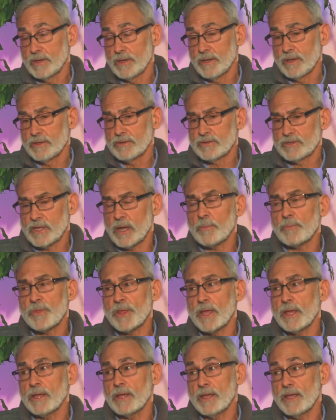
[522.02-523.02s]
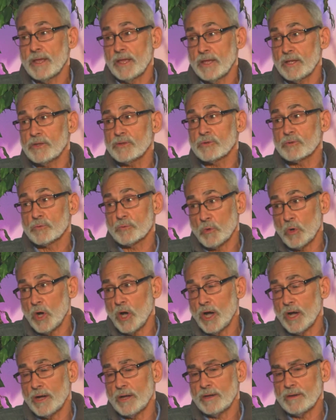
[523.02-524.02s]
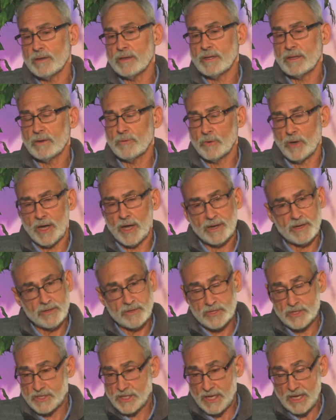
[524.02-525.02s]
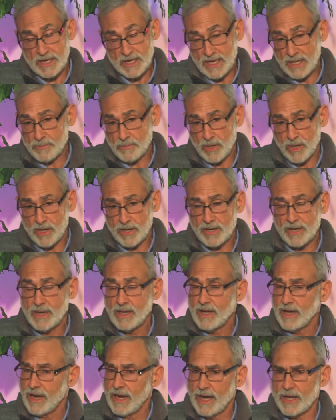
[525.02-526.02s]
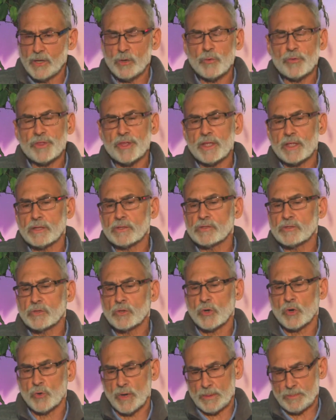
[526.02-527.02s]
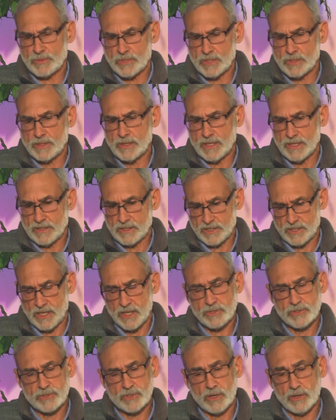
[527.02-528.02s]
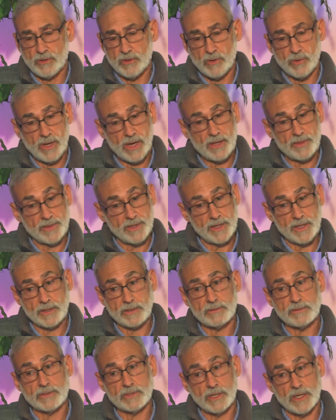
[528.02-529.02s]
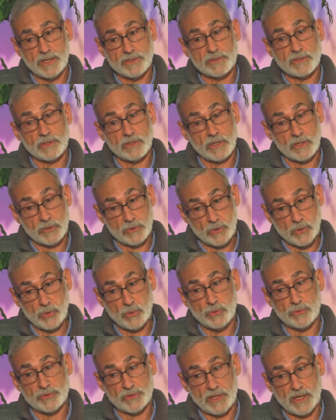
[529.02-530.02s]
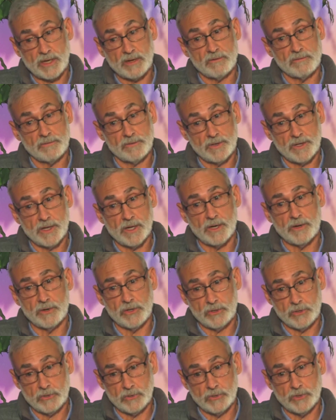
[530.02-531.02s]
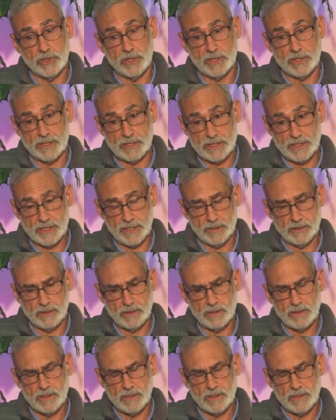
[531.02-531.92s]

Something is wrong, rotten in the state of Denmark. I don't think it's corruption as such, although I think Johnson Controls got a very good deal.